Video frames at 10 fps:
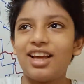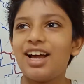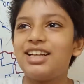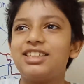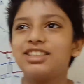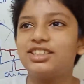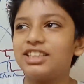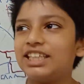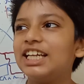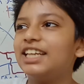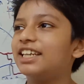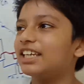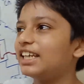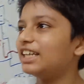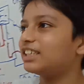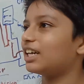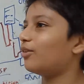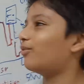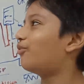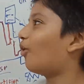I just need
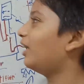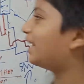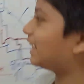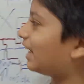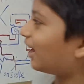a voltage